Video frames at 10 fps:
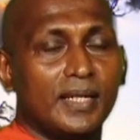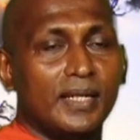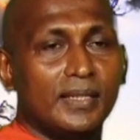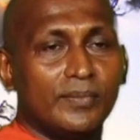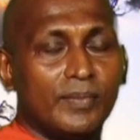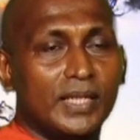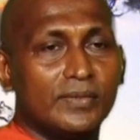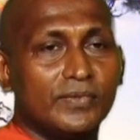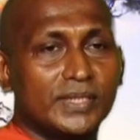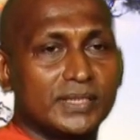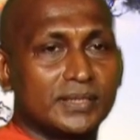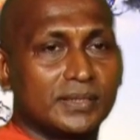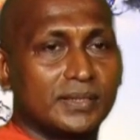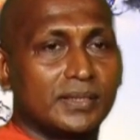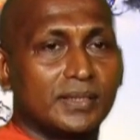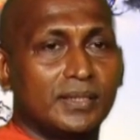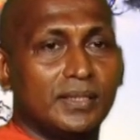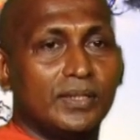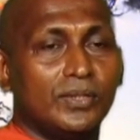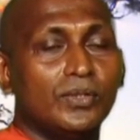and the mud was
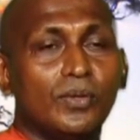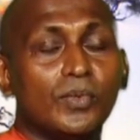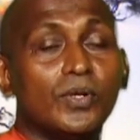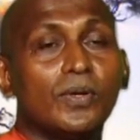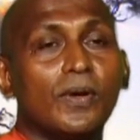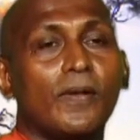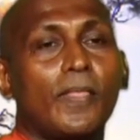no more,